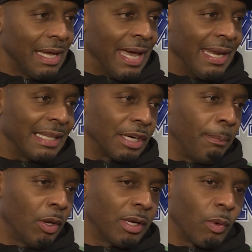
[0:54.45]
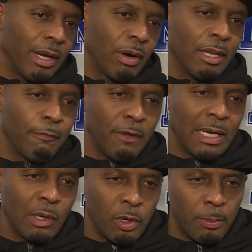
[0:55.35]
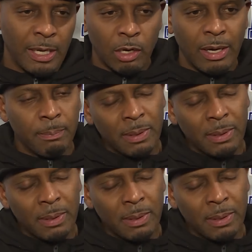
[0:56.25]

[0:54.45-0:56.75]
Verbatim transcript: and at their building where they were undefeated, it would have been great.